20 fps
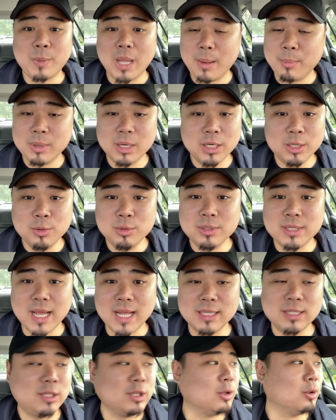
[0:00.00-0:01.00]
I'm gonna use
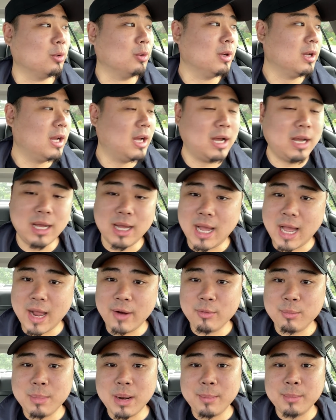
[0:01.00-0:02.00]
that too. Uh, I
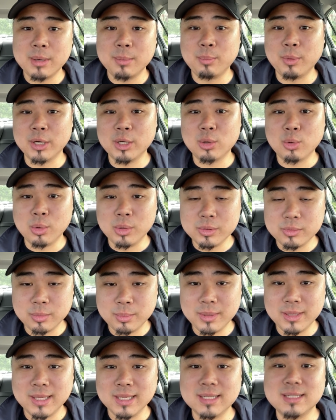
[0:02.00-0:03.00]
remember to bring coins
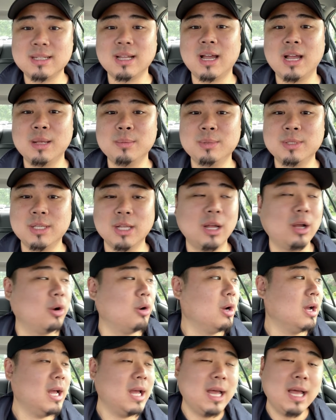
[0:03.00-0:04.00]
with me this time,
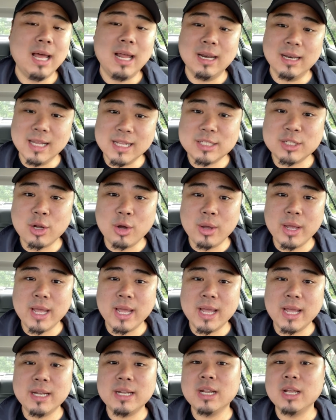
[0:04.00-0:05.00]
so let's go
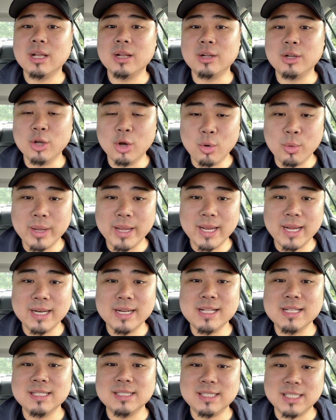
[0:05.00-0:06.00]
ahead, go
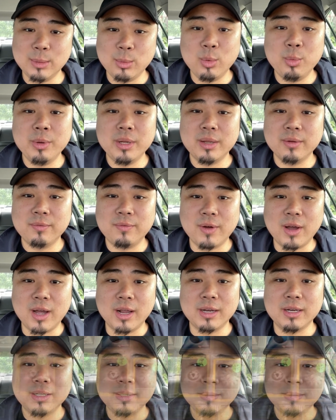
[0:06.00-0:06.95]
in, see what we can find